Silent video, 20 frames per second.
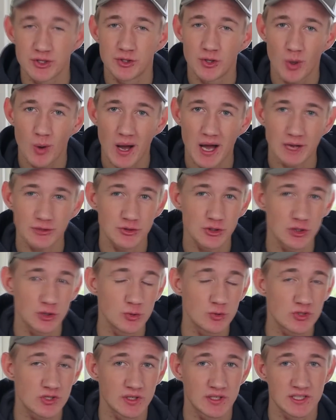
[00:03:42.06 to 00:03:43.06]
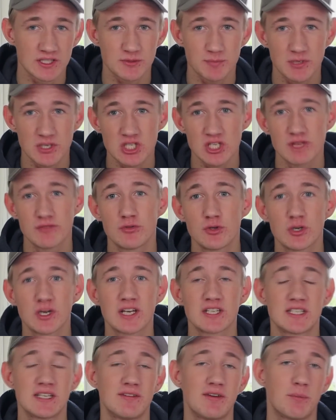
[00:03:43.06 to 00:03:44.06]
you know how to use it, and especially if you
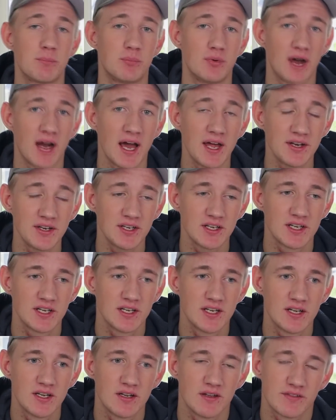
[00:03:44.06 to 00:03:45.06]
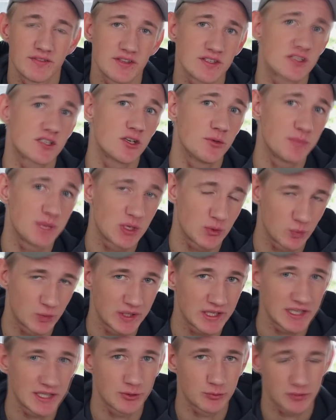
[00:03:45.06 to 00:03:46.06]
guys have a brand. This could be
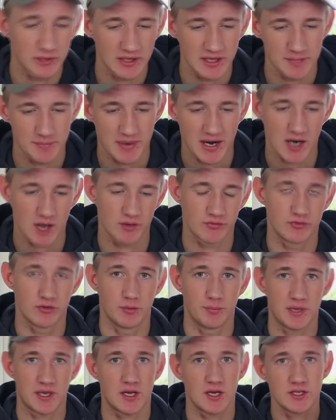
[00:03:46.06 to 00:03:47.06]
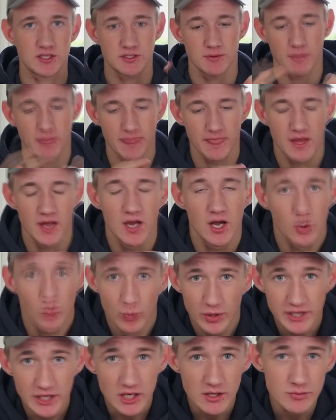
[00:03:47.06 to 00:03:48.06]
really powerful, because
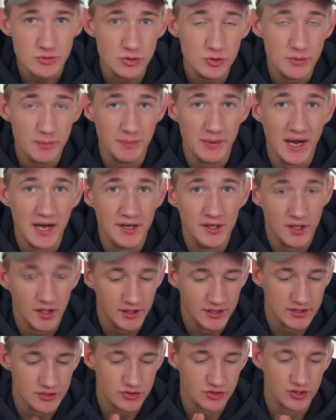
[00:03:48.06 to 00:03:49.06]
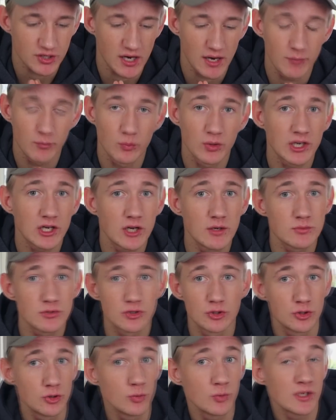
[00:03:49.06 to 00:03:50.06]
when it comes to a brand on Instagram, when it comes
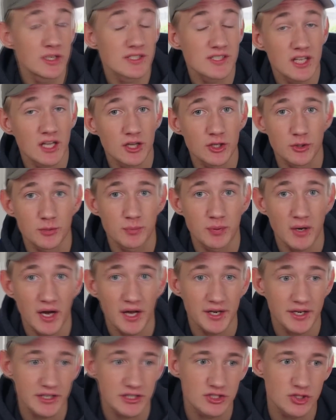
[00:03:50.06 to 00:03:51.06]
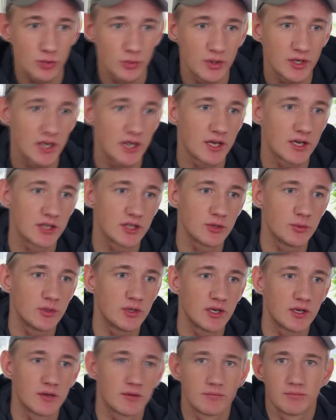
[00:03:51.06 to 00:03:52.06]
to, you want to sell your products, you want
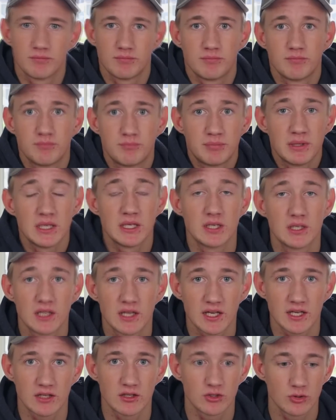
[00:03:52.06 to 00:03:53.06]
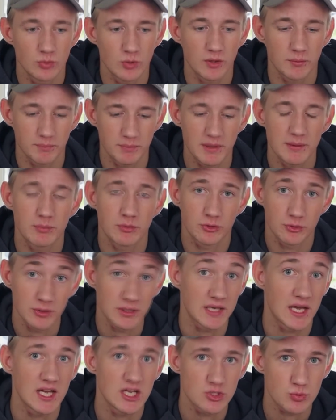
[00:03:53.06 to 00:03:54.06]
to be like, you want people to
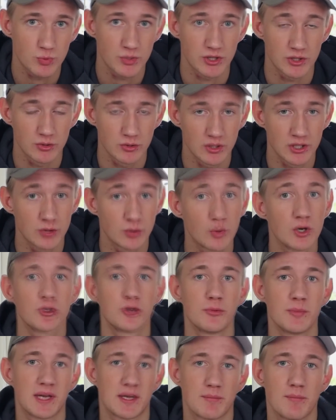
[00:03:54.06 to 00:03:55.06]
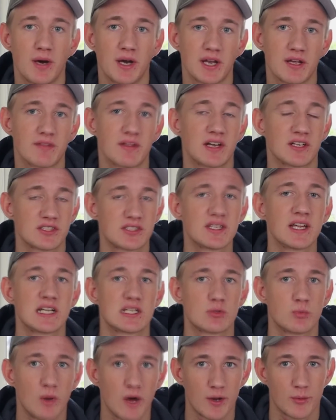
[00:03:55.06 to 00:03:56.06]
engage with you, and you want to make money.
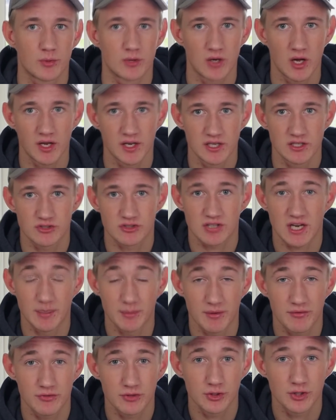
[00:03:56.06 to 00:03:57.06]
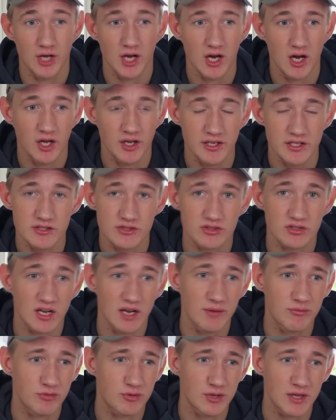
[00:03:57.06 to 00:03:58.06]
That's why we're on Instagram. If you're not on
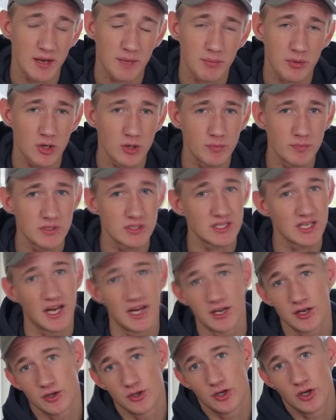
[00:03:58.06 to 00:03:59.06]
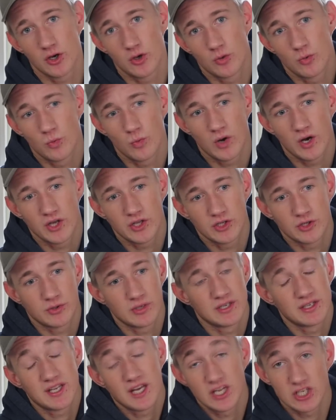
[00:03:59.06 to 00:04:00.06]
Instagram for that purpose, I don't know what your
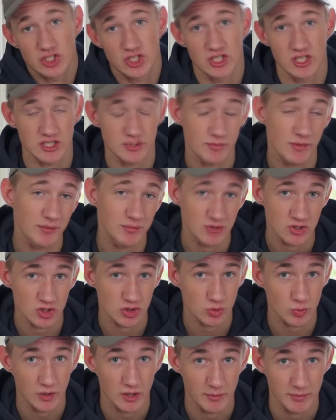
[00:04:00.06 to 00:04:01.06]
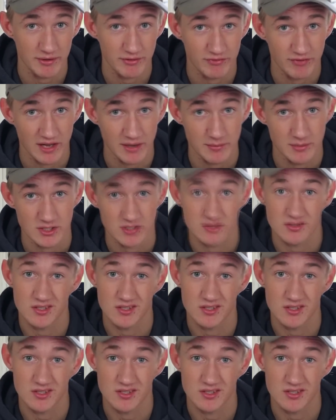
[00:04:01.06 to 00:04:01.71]
intention is. Maybe you just want to be famous.